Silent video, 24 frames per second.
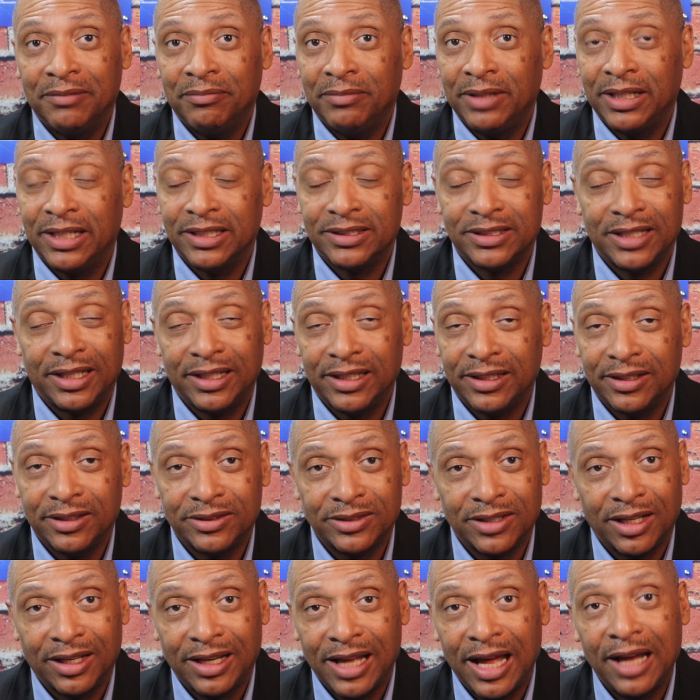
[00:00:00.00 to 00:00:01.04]
because I think
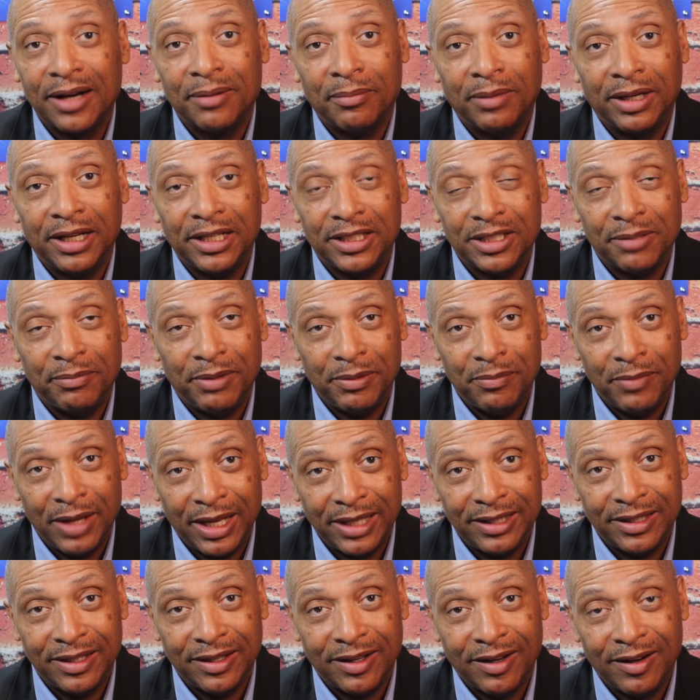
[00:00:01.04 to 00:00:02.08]
there's a lot of money to be
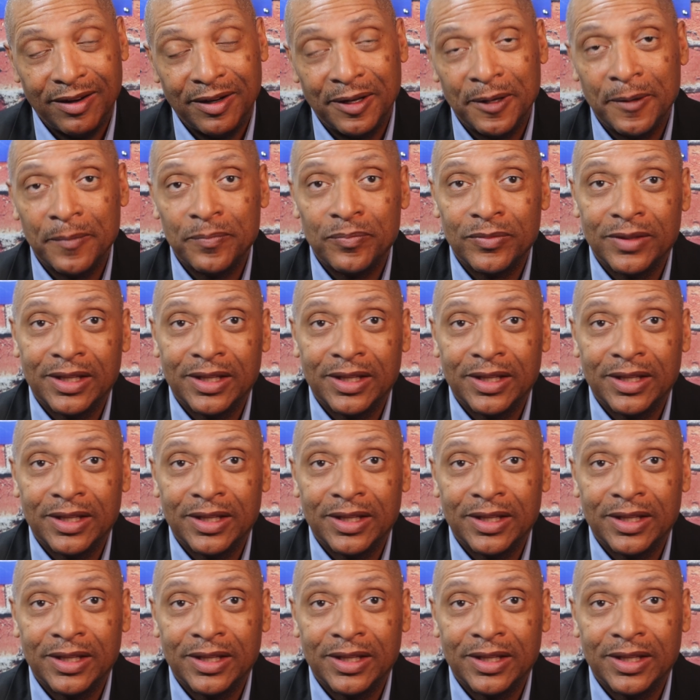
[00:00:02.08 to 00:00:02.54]
made there